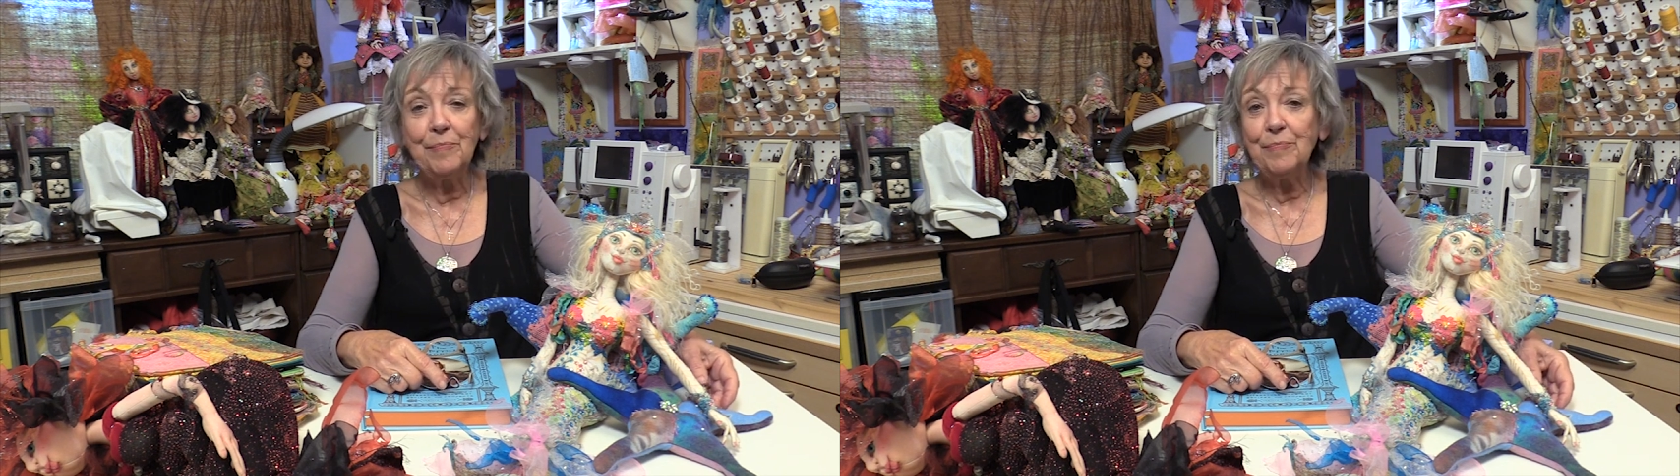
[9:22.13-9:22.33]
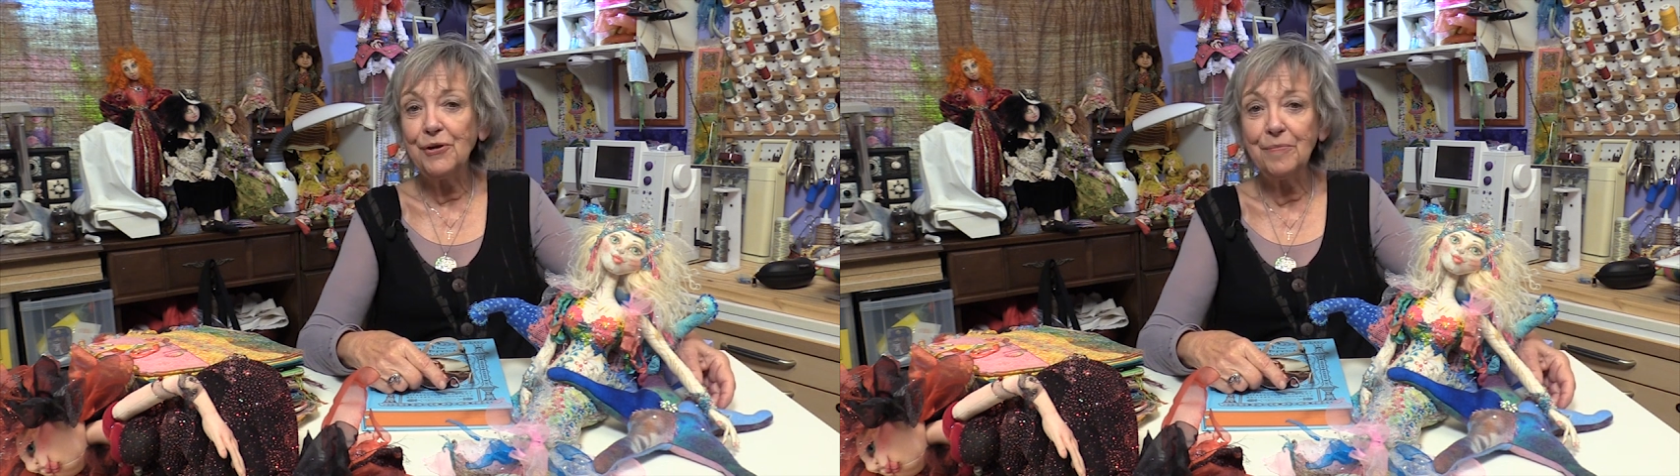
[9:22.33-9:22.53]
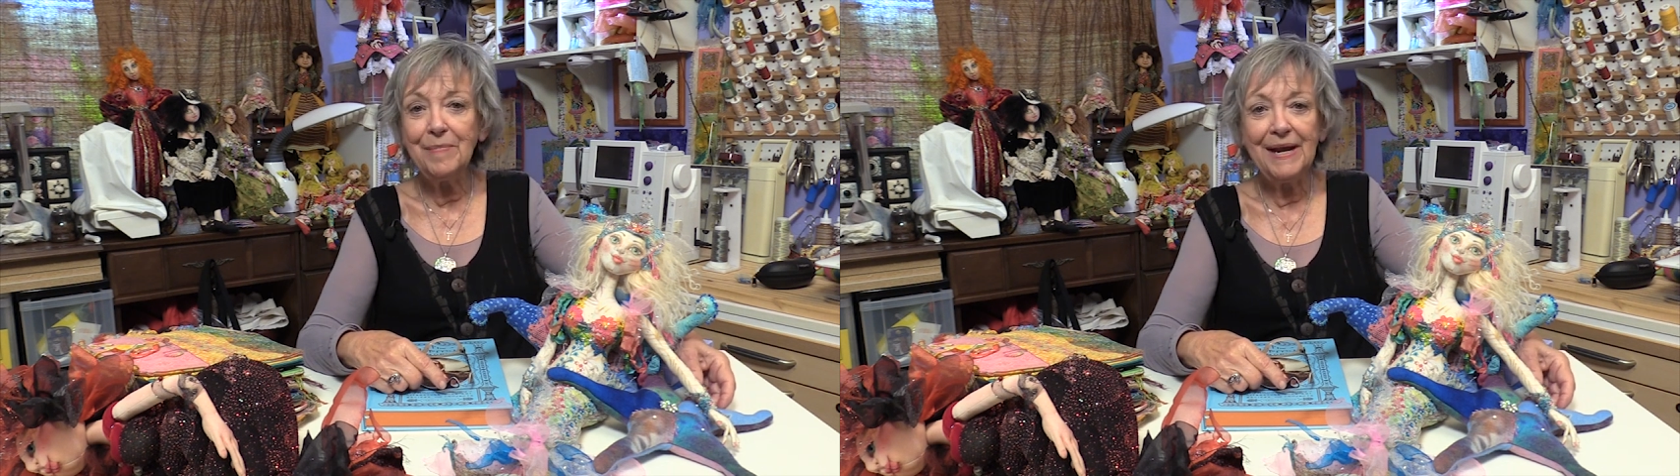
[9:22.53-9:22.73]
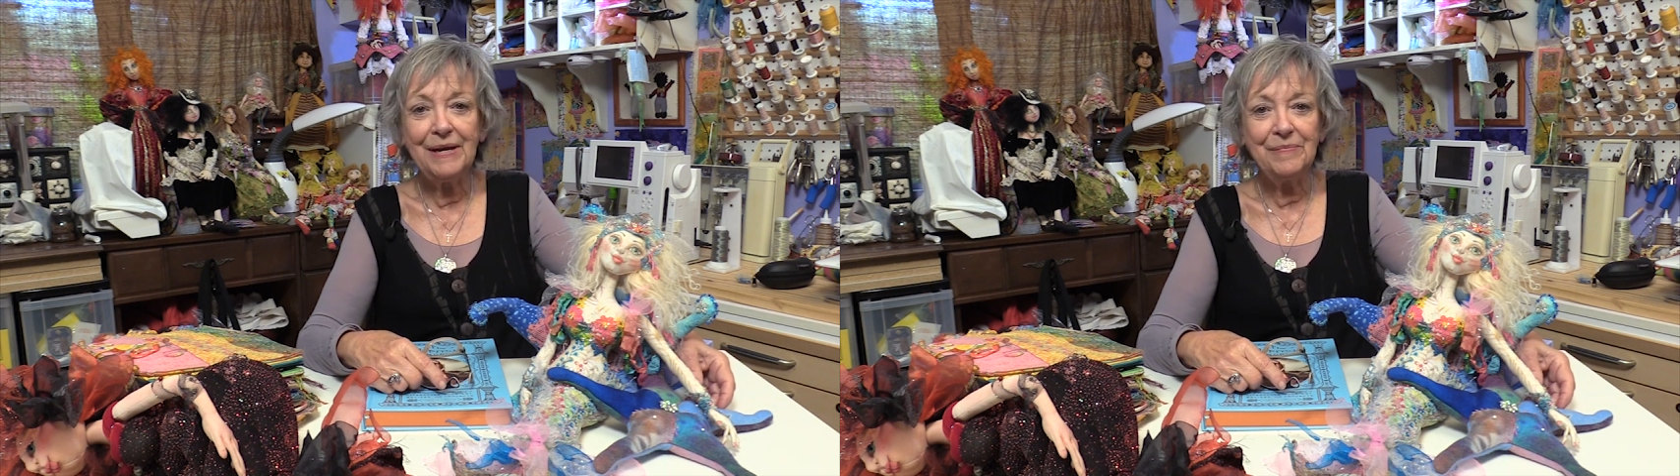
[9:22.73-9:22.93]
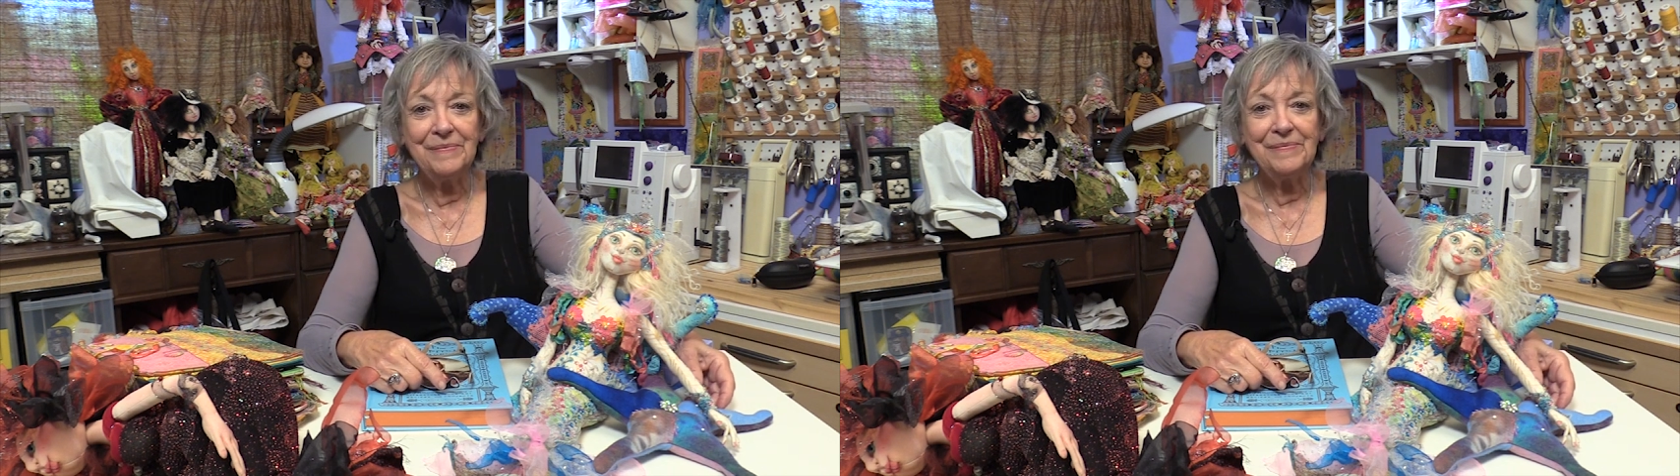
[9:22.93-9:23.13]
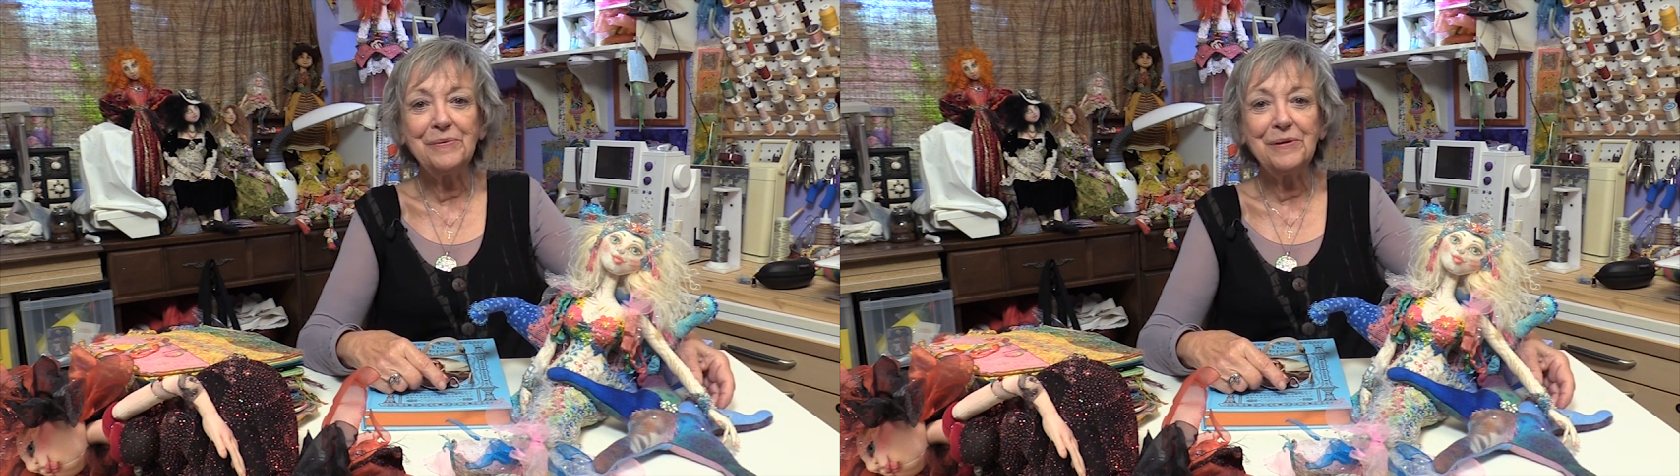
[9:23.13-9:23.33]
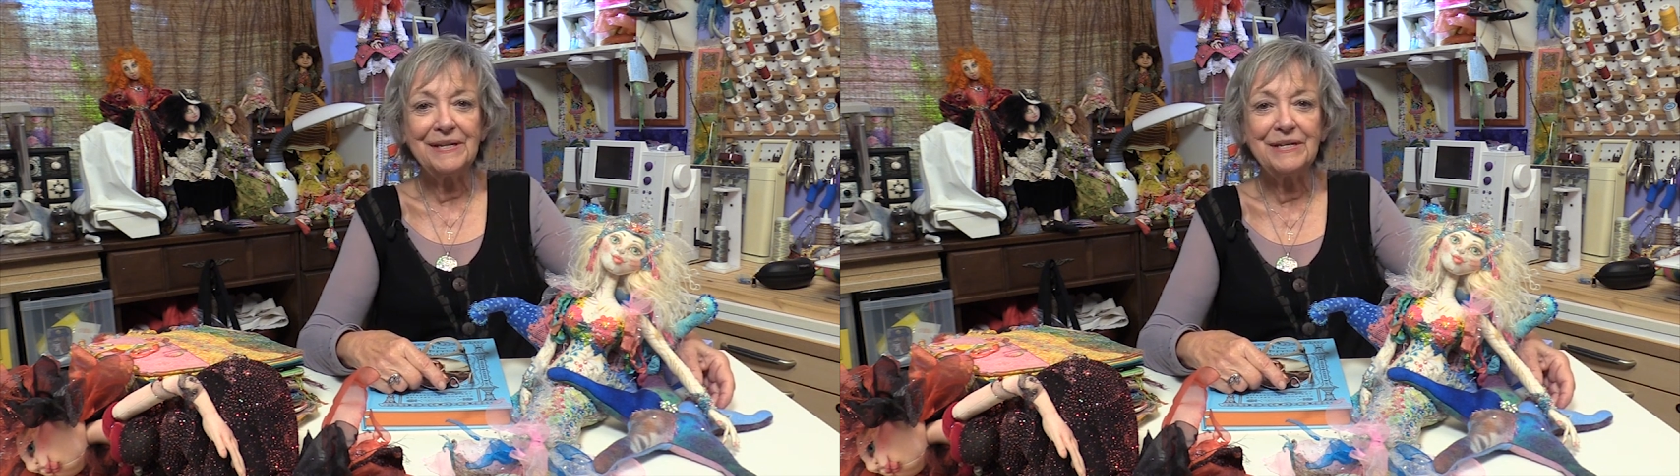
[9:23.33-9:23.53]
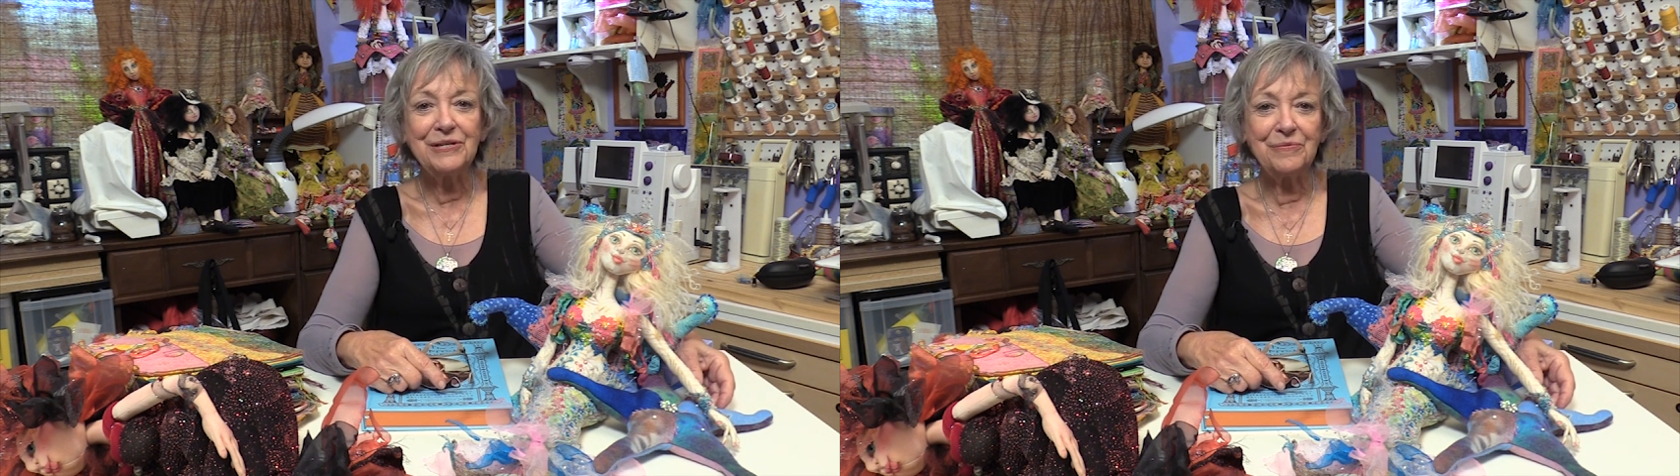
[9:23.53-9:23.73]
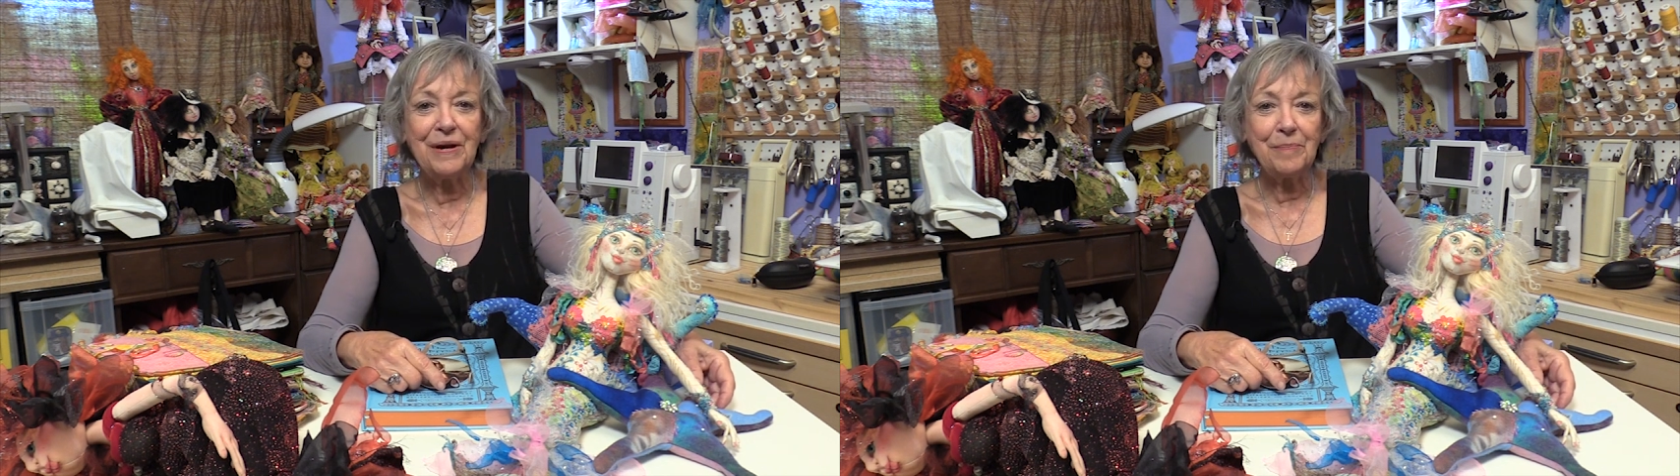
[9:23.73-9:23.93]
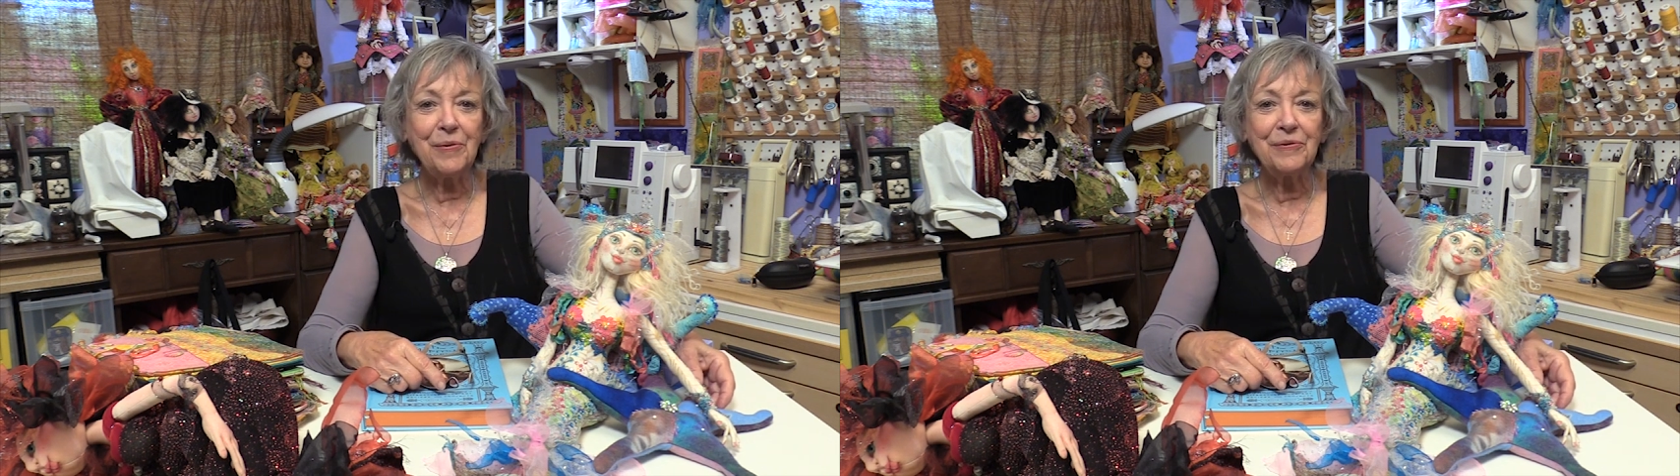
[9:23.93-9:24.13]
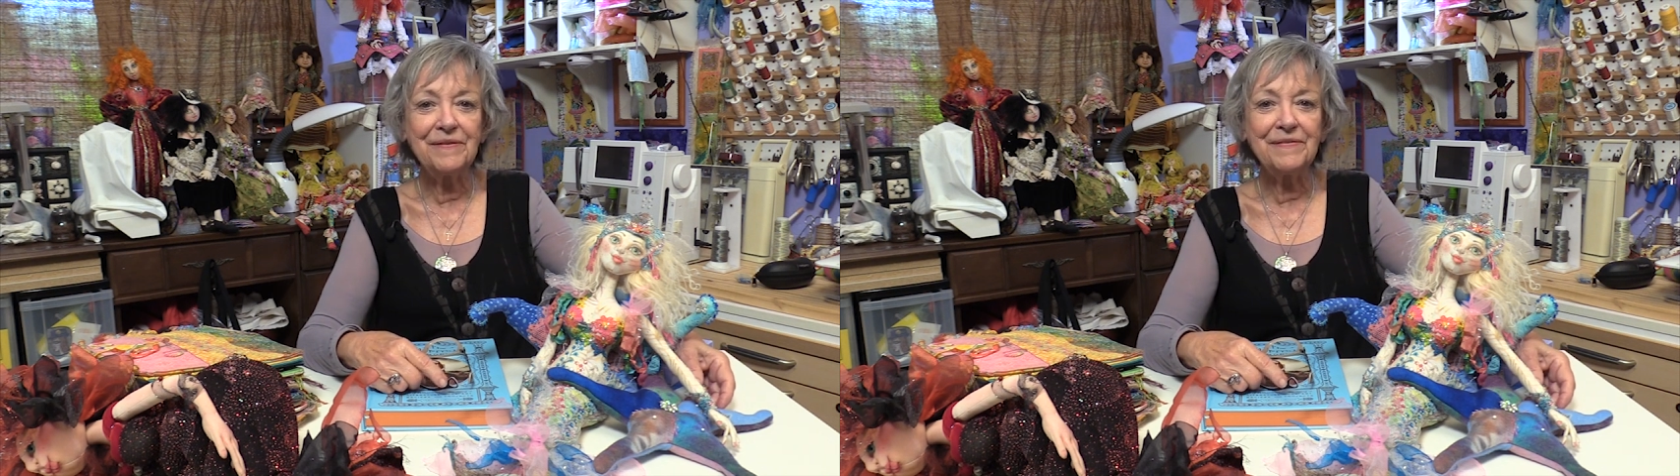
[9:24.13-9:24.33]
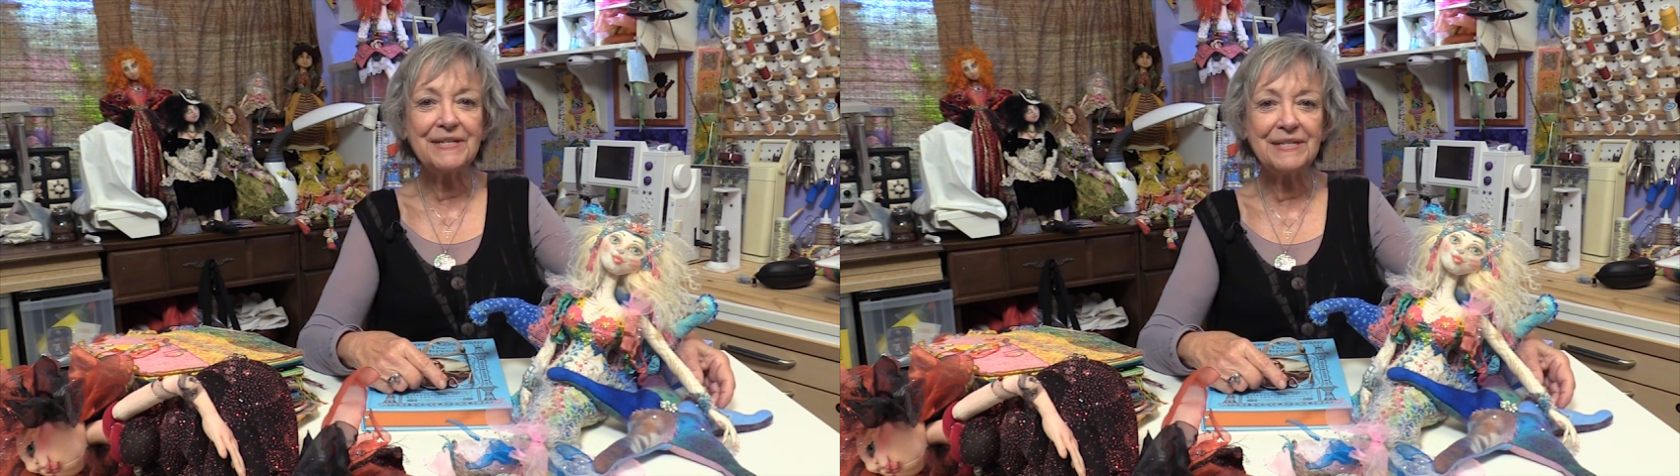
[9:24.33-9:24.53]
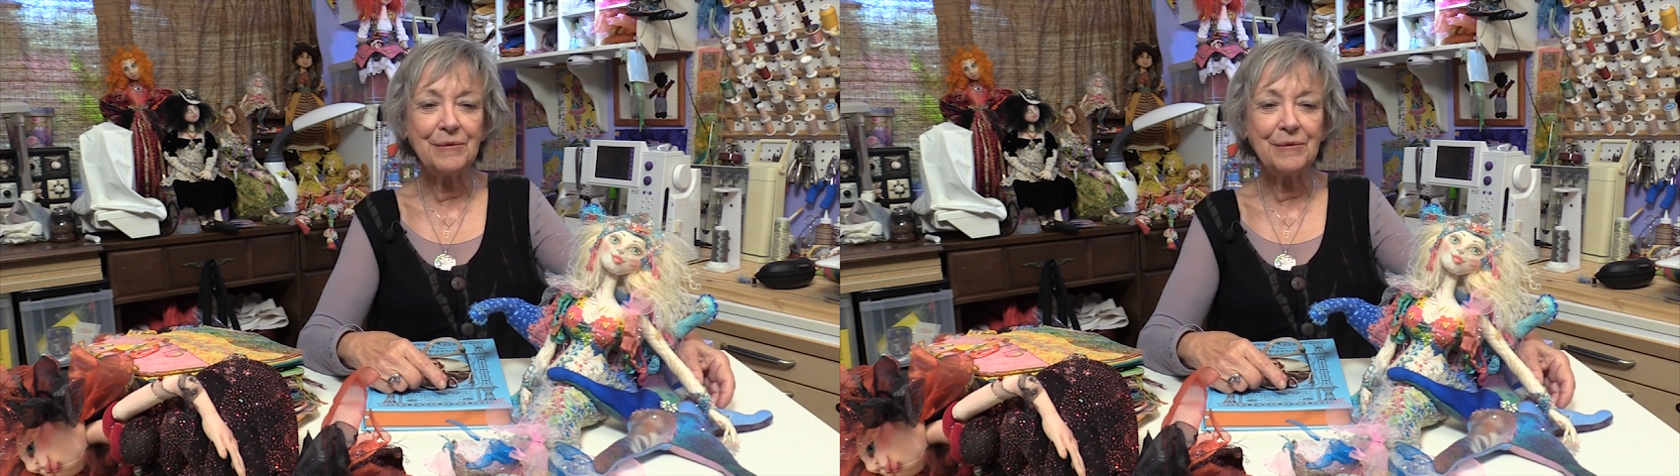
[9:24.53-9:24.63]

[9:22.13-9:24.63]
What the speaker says: a mermaid really struck both of us,